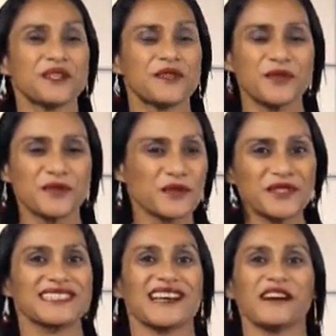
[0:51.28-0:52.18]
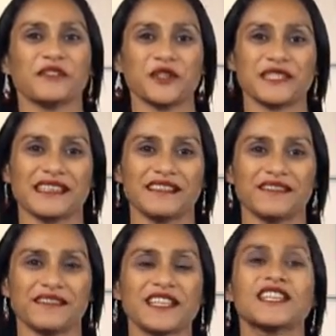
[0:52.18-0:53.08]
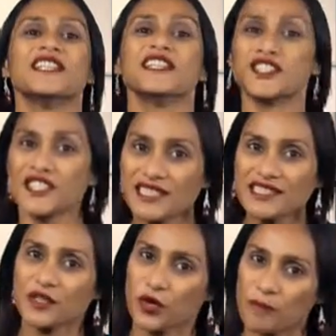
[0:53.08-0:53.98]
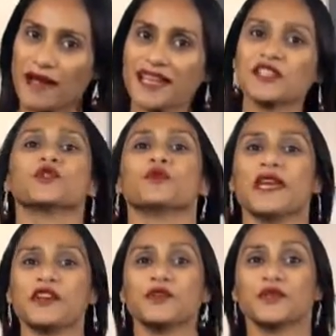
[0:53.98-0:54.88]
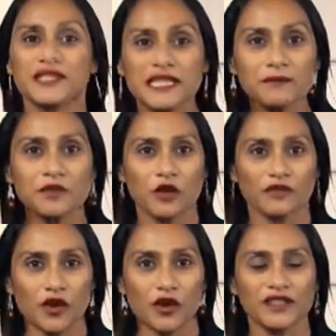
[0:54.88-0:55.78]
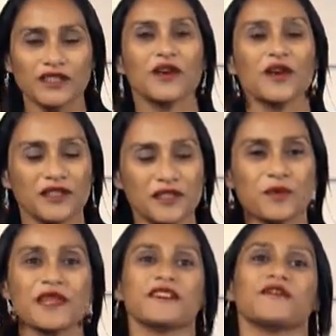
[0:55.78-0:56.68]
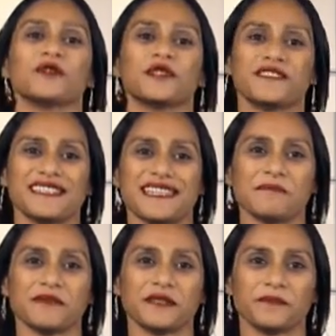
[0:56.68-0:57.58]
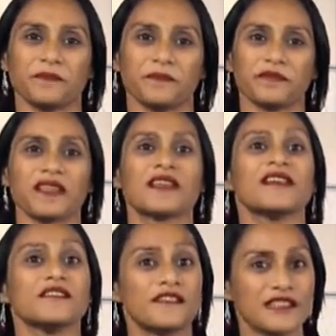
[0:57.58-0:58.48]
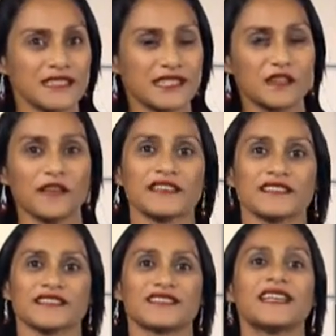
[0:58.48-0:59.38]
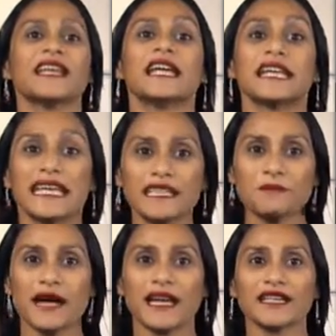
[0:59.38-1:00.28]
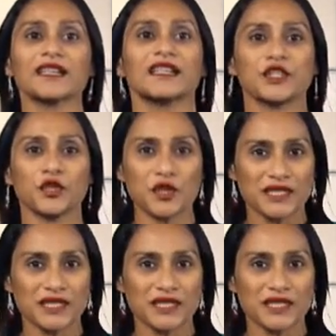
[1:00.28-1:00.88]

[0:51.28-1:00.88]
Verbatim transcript: No, don't starve yourself. Just go back to where you stepped off on on the 24th of December. First things first, get back to your